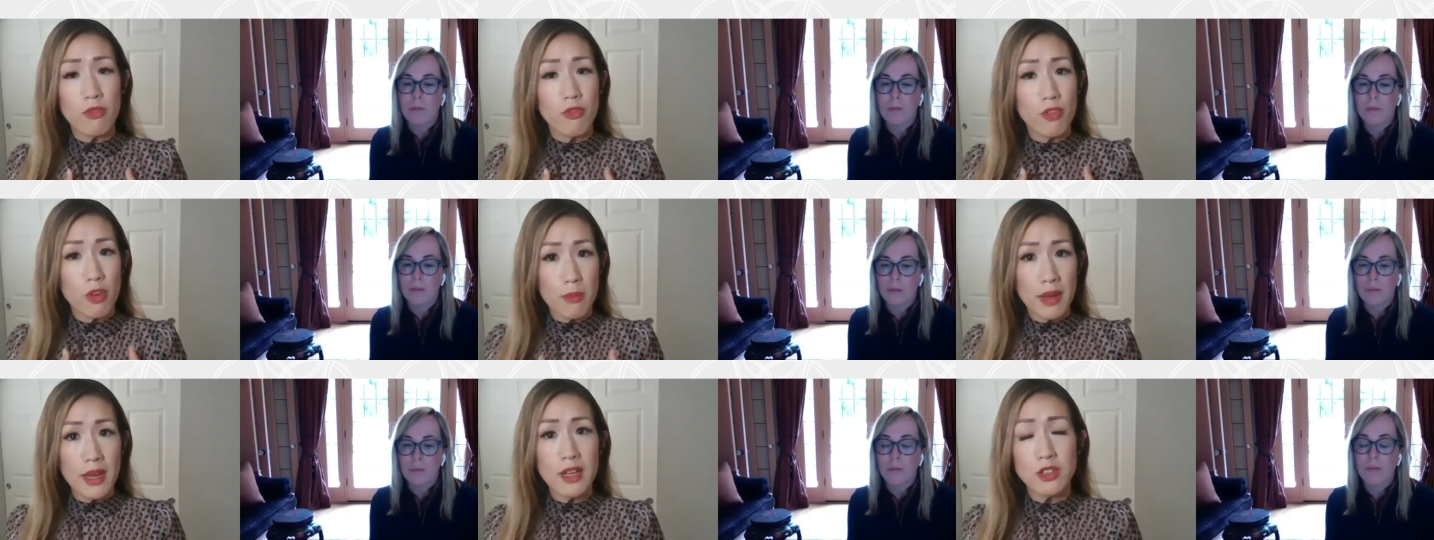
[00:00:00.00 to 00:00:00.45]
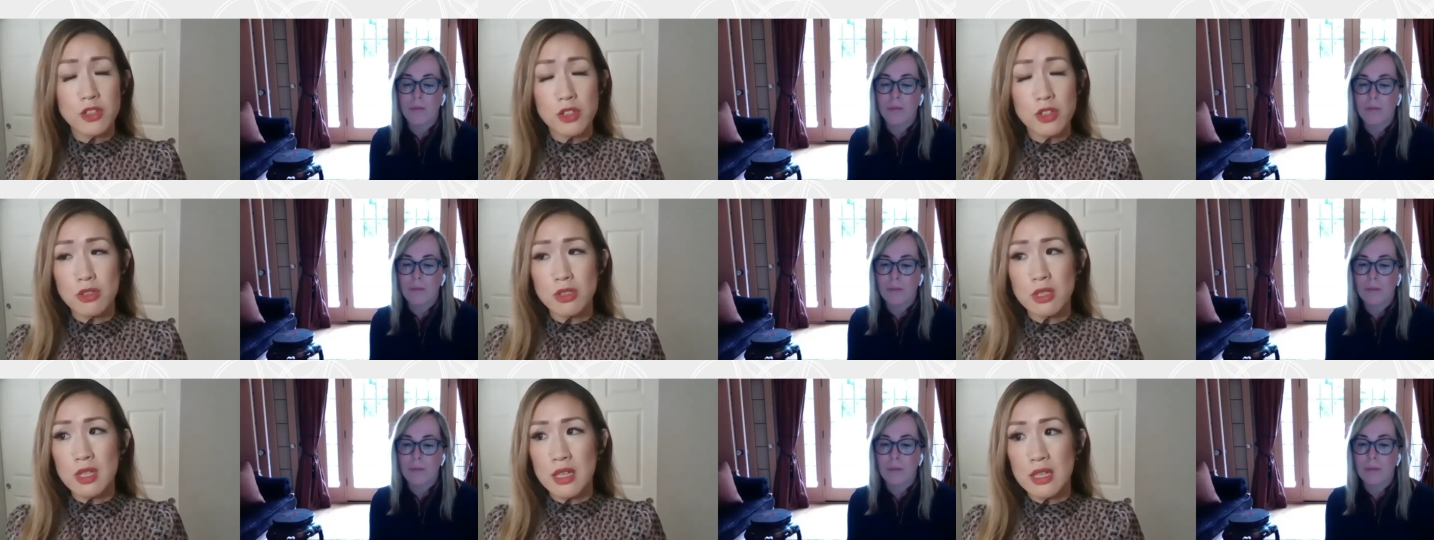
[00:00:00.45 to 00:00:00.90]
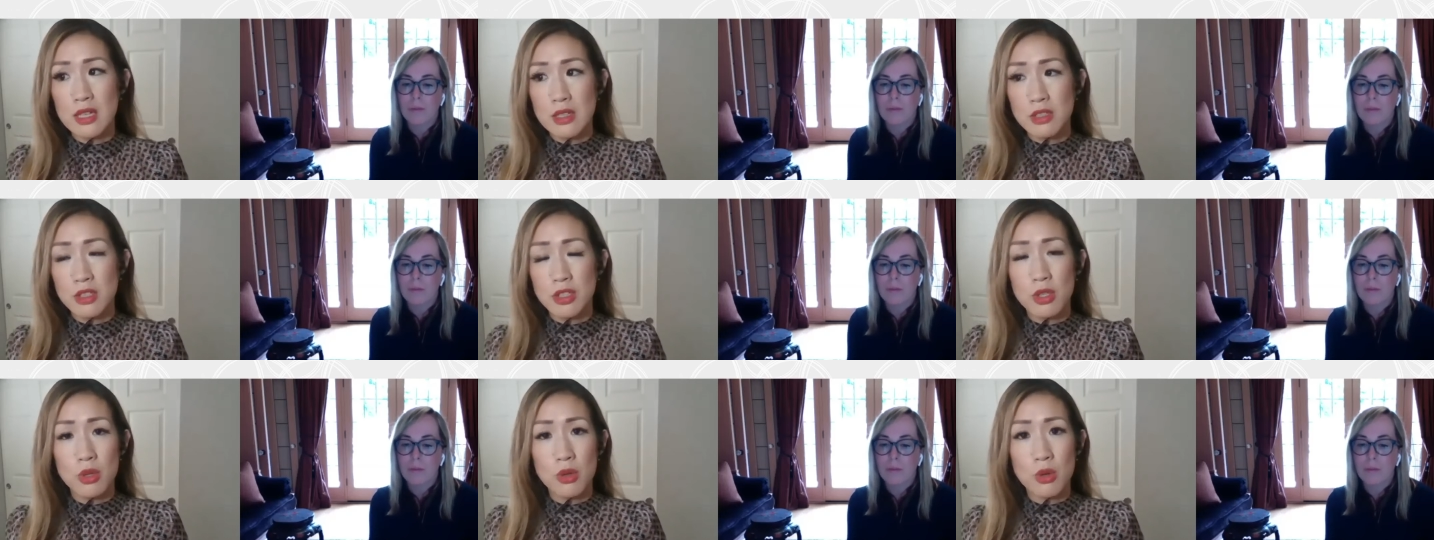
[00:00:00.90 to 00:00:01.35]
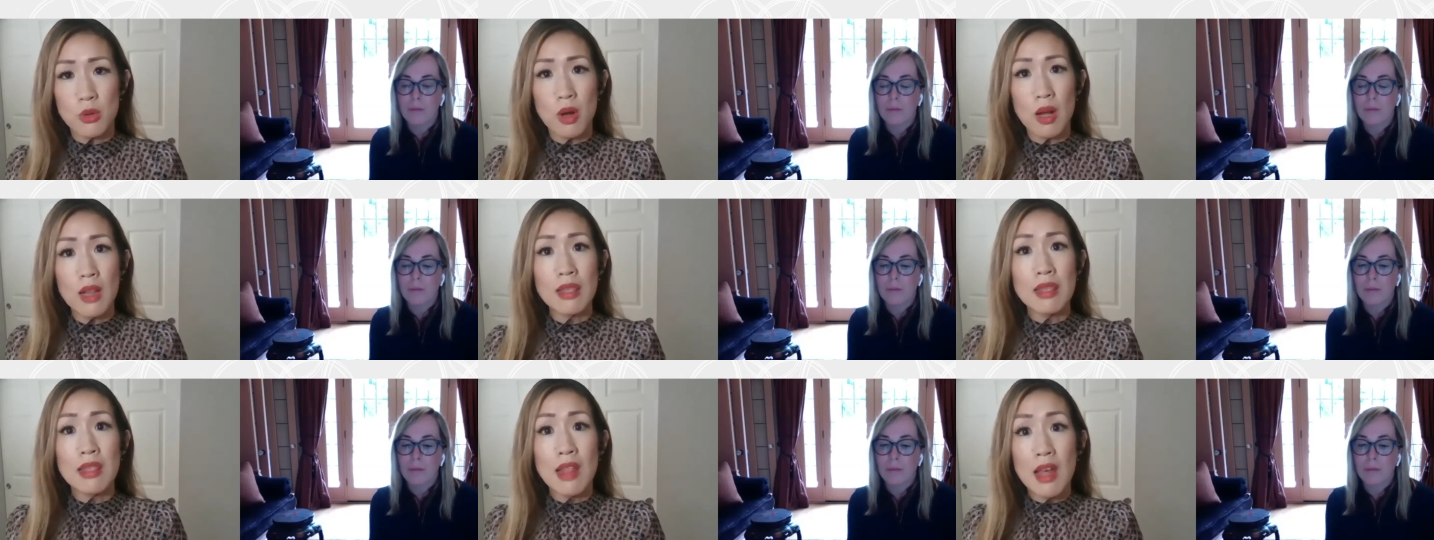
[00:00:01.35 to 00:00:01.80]
Speaker 1: for managers is to
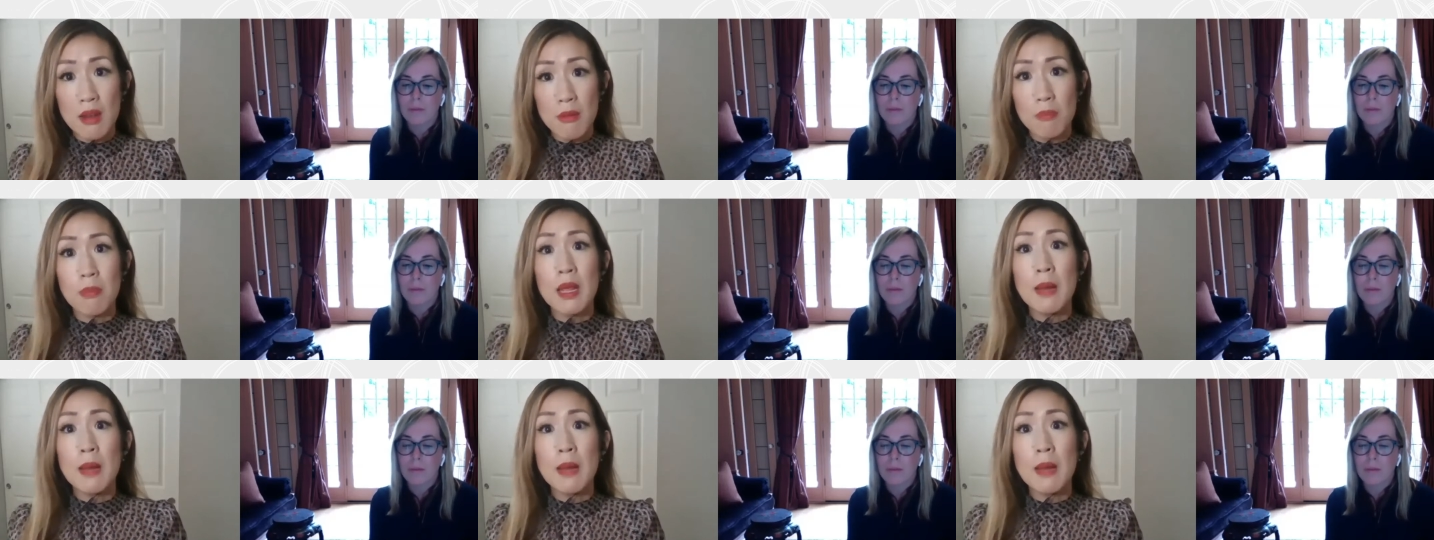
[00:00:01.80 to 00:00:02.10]
let